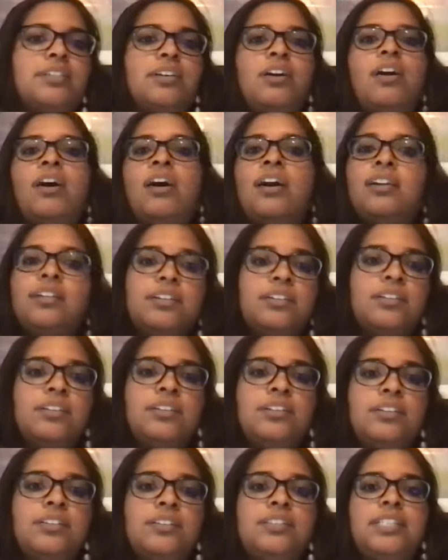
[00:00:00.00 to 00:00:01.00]

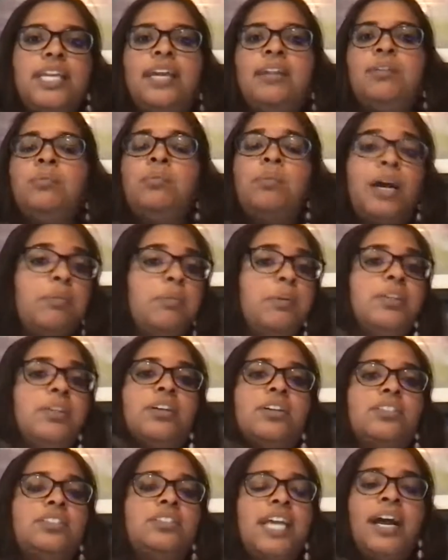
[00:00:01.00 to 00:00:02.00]
articles, and
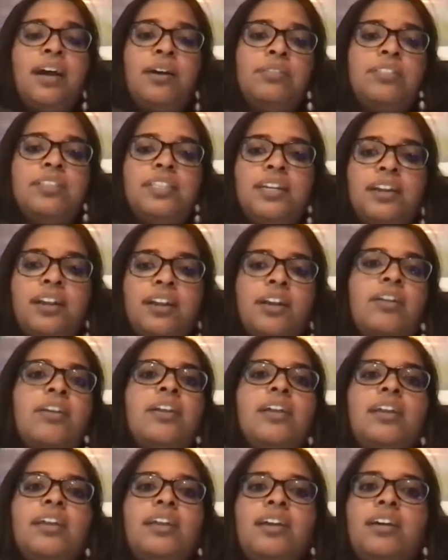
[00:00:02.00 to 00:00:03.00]
webinars out there
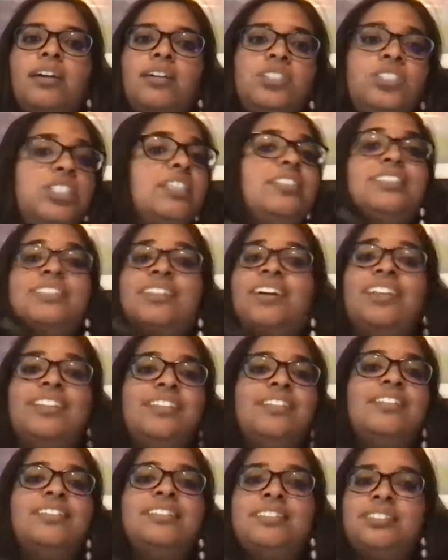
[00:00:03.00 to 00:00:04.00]
just on
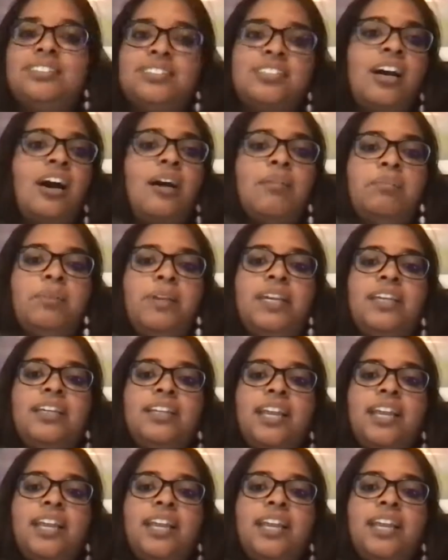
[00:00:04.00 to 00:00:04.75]
this topic.